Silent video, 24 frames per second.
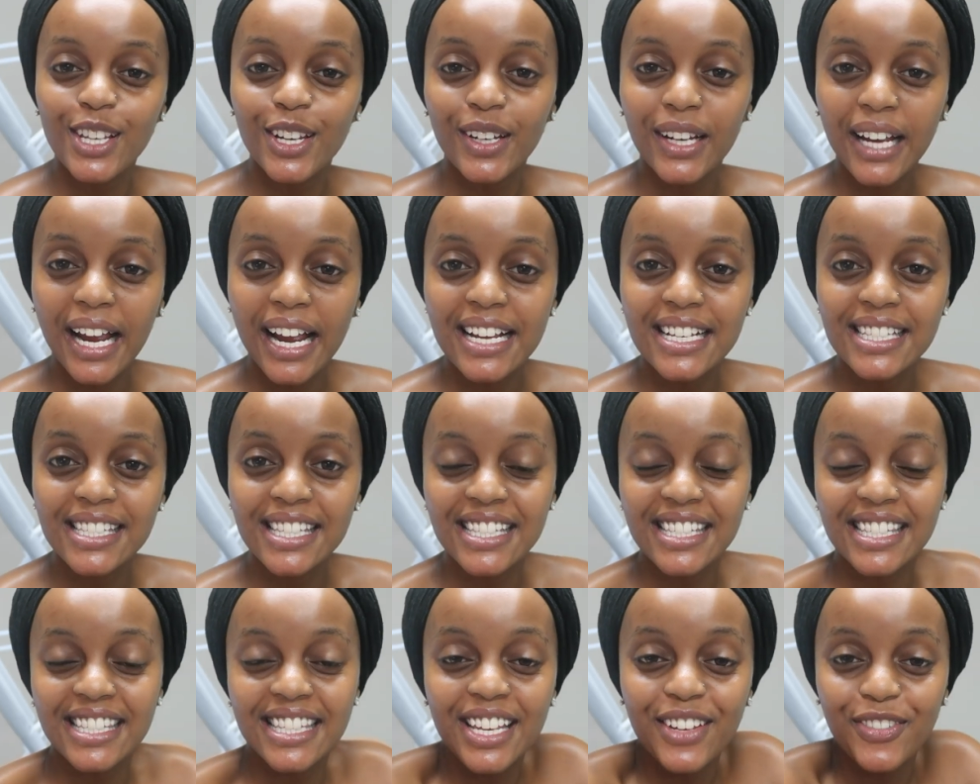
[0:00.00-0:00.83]
So you guys,
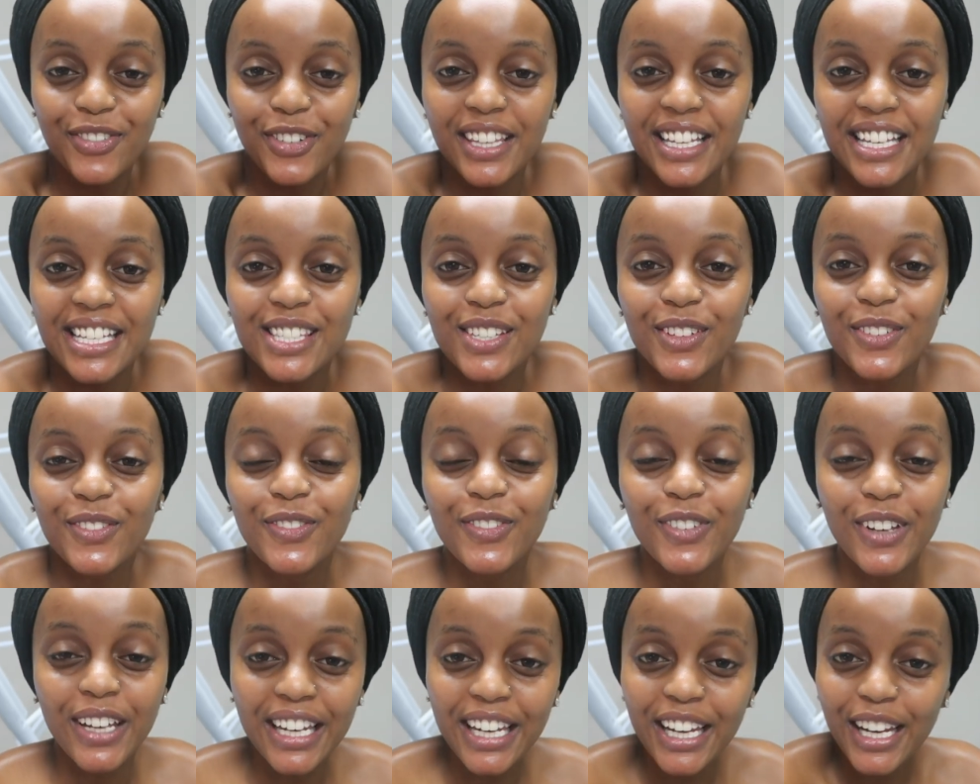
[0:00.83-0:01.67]
this is it for this
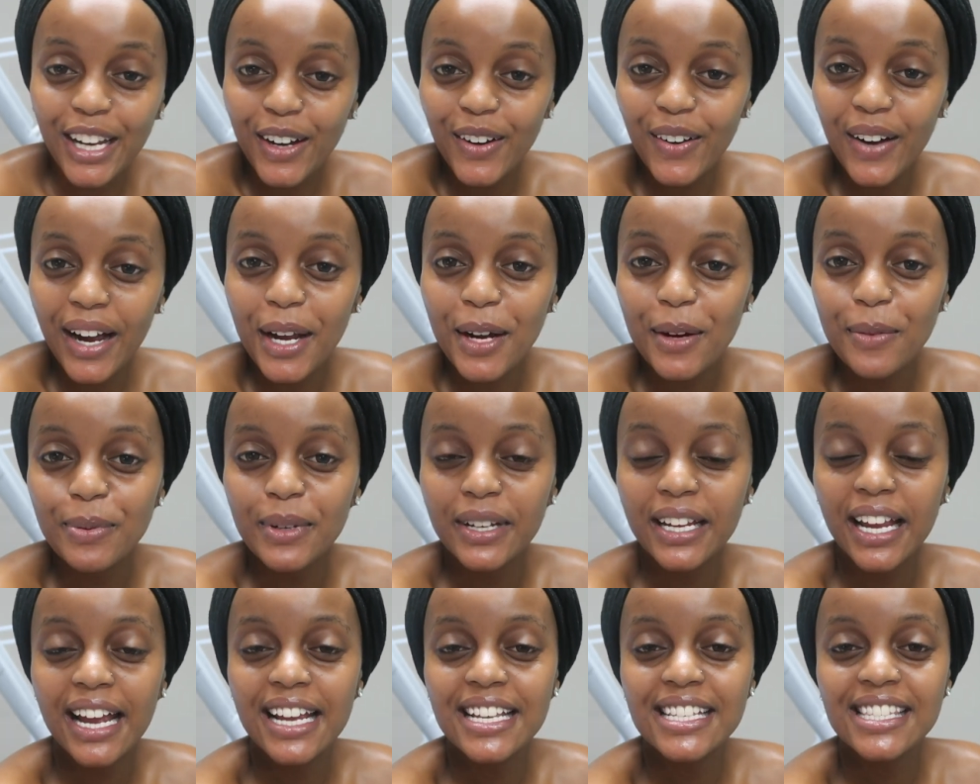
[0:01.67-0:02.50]
video. I hope
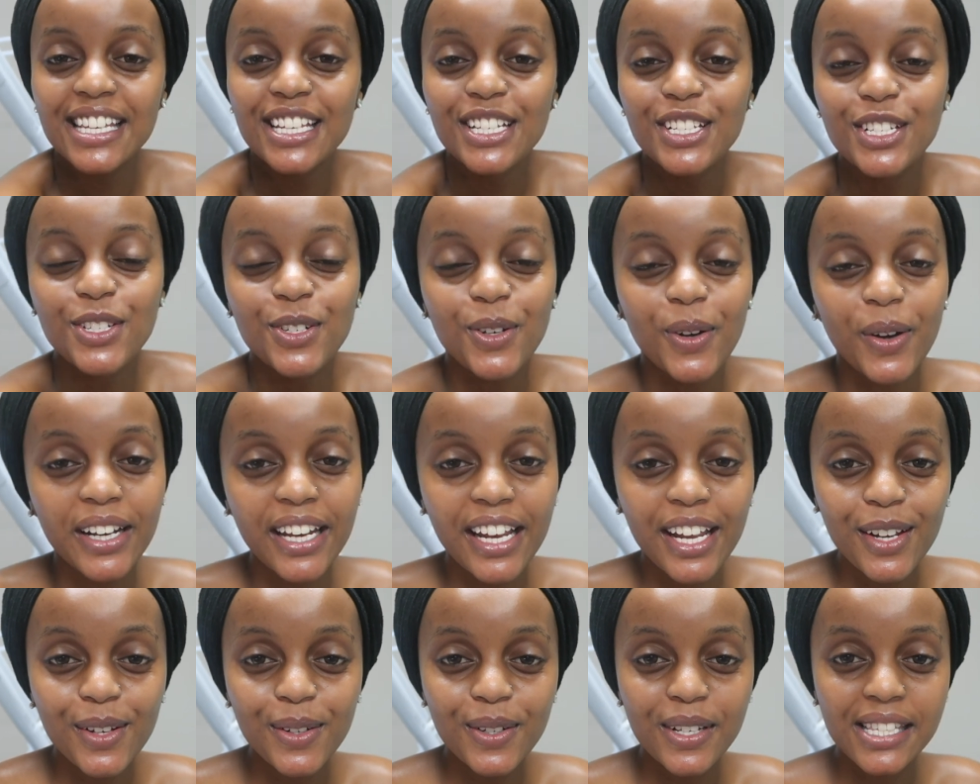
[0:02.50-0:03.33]
you guys
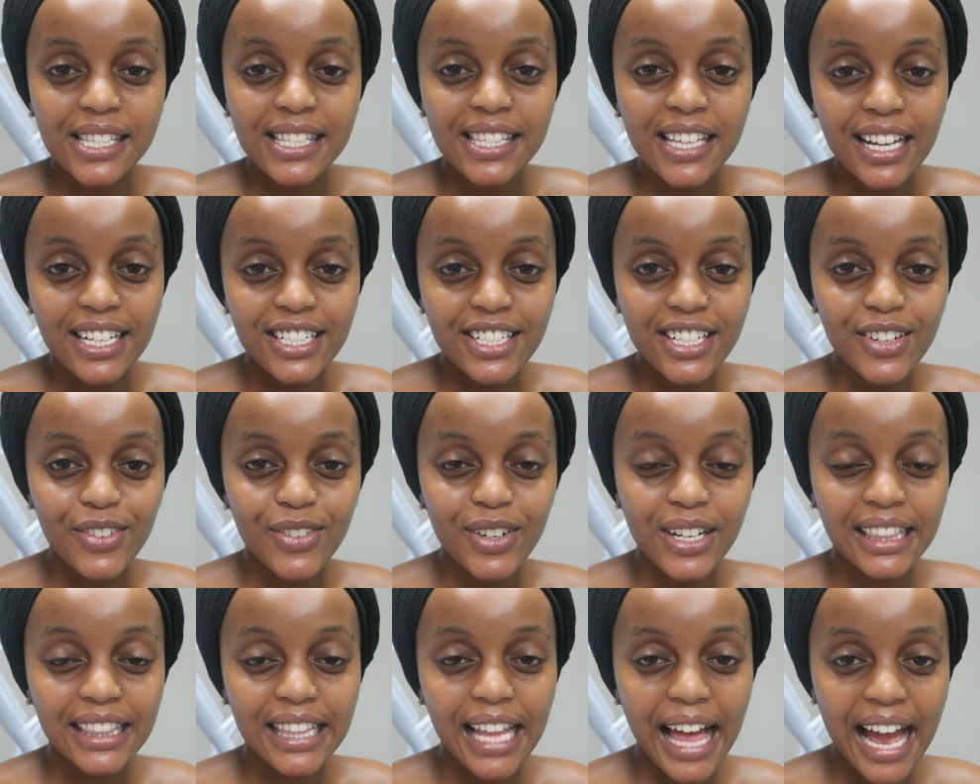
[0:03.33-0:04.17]
enjoyed it. It was such a
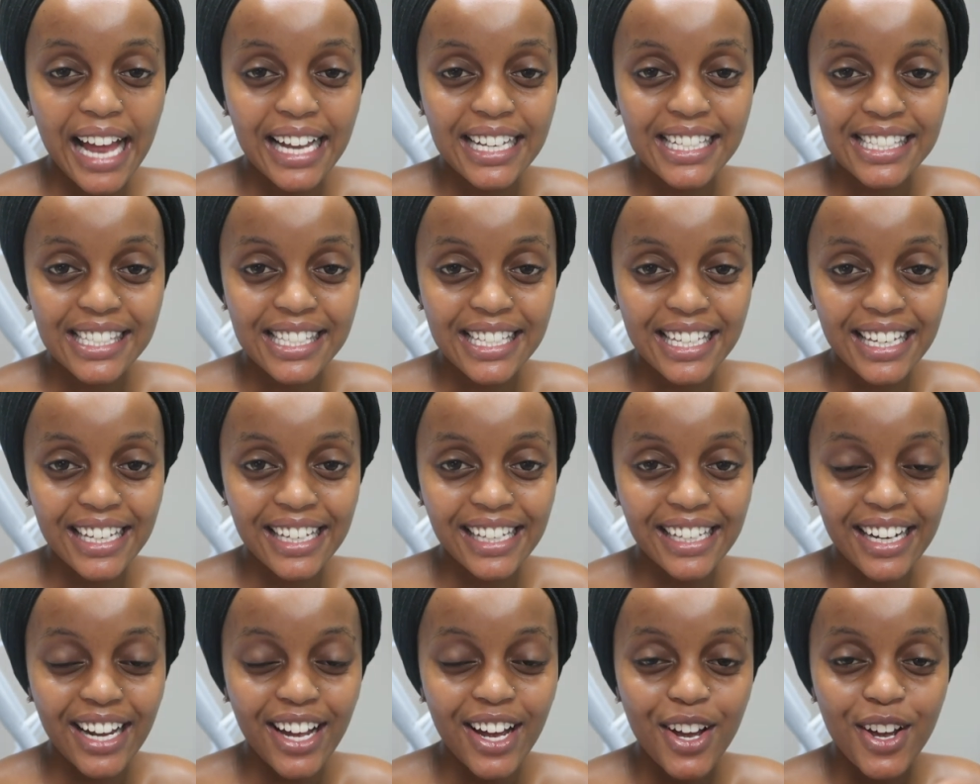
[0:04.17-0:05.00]

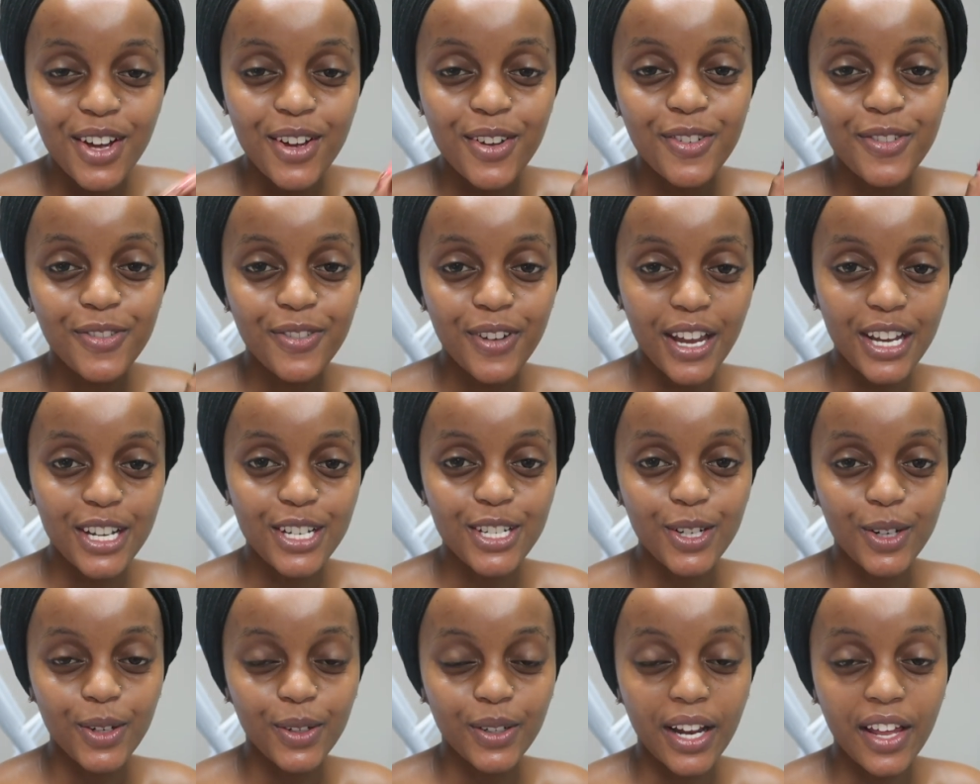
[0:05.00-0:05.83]
relaxing
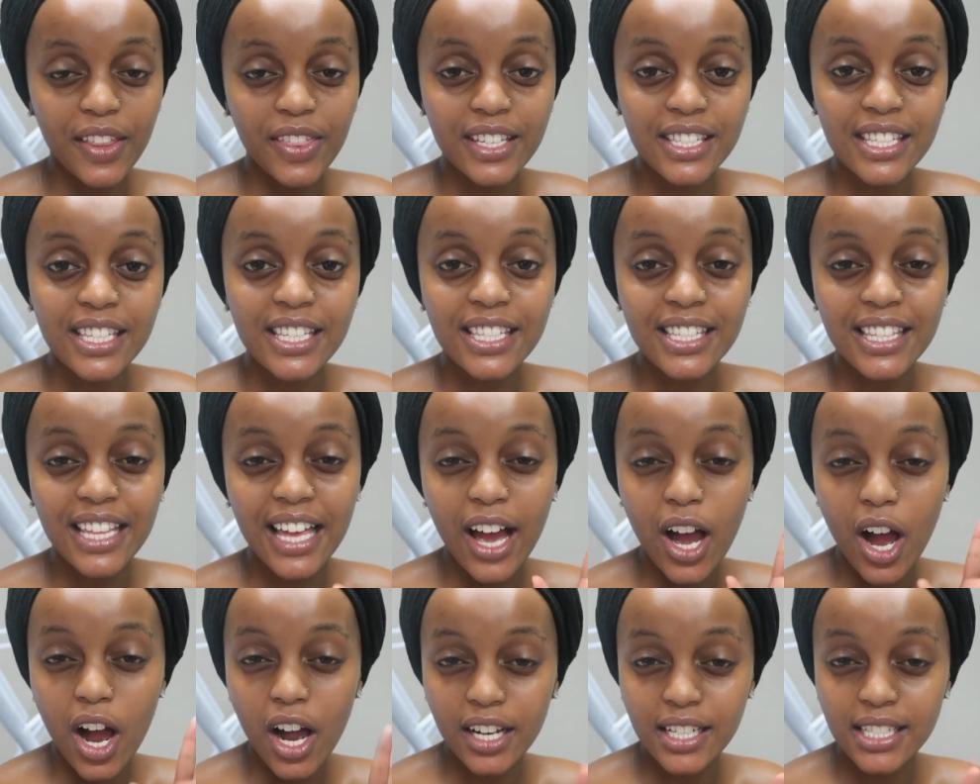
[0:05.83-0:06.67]
facial. Now this is
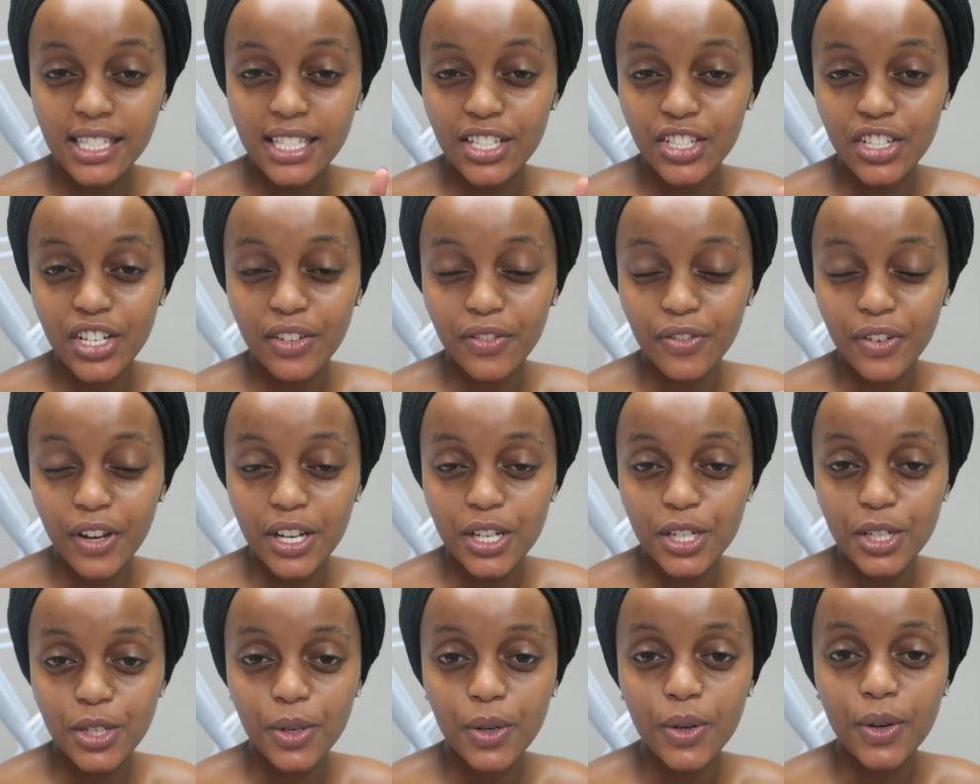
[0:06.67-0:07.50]
the oxygen
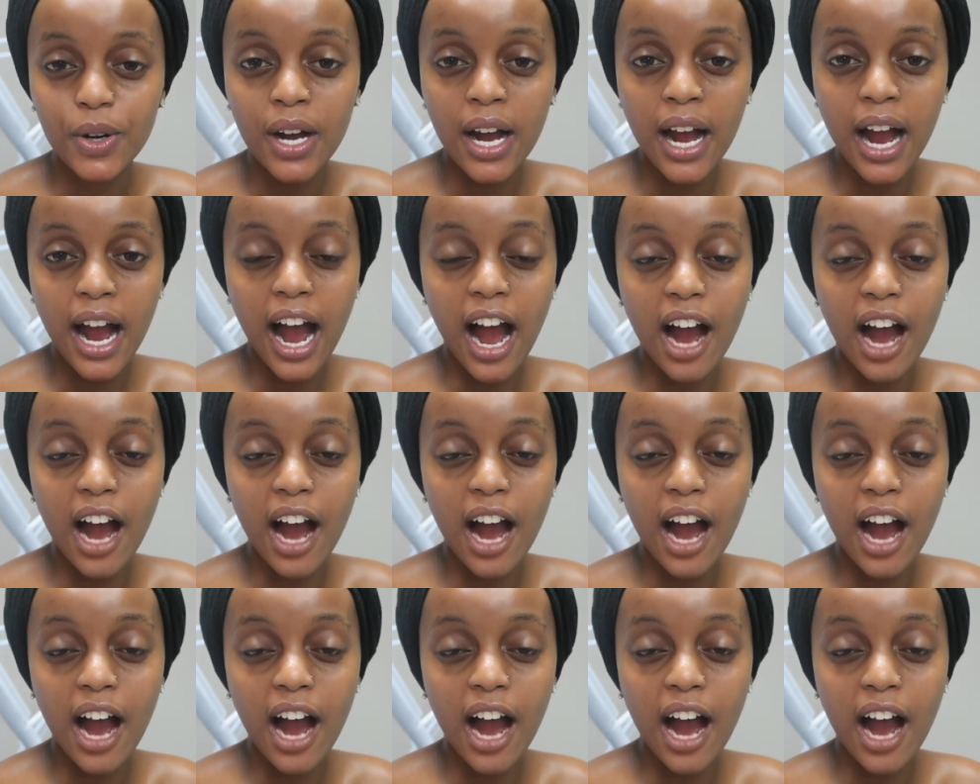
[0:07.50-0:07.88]
facial.